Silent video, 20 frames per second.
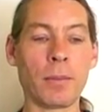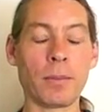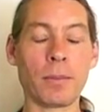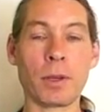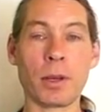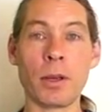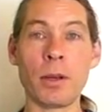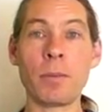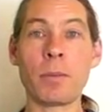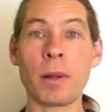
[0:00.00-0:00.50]

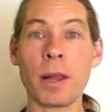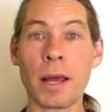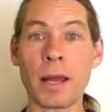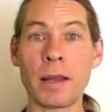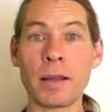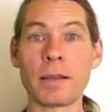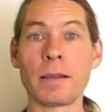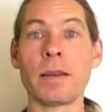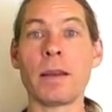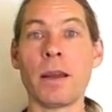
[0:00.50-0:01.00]
good
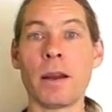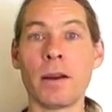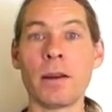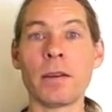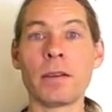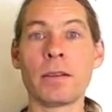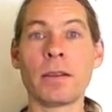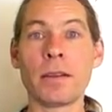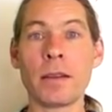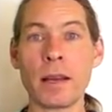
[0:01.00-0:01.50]
planets in
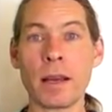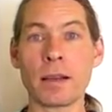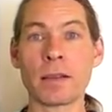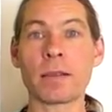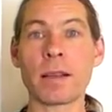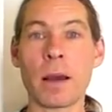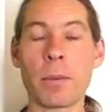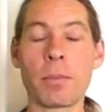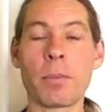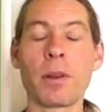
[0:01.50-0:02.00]
Aries, then yes,
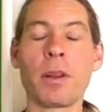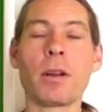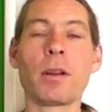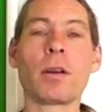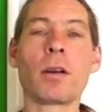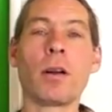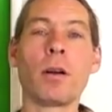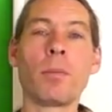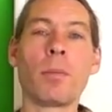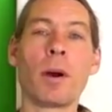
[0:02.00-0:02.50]
that
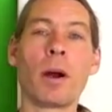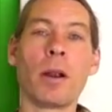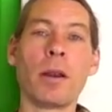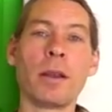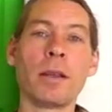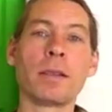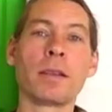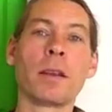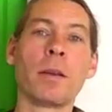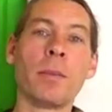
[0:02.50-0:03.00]
political party
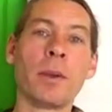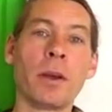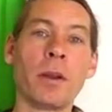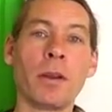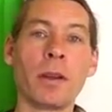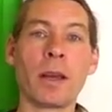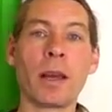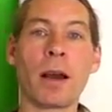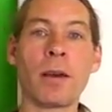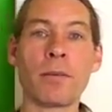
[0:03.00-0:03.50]
is going to be able
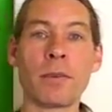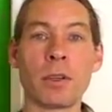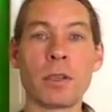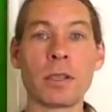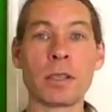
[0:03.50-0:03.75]
to govern